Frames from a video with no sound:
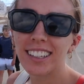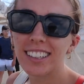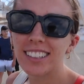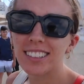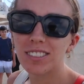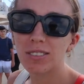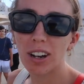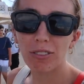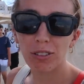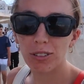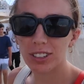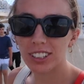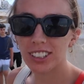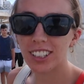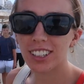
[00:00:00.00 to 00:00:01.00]
Oh yeah,
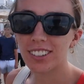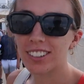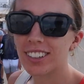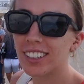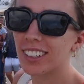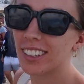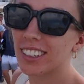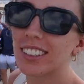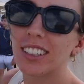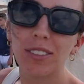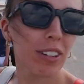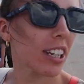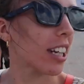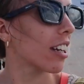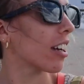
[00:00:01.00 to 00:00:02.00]
after lunch we're gonna
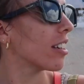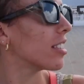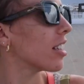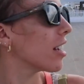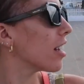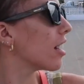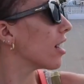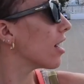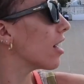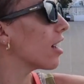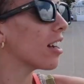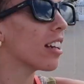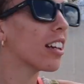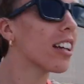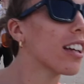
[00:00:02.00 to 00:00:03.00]
go to snorkeling.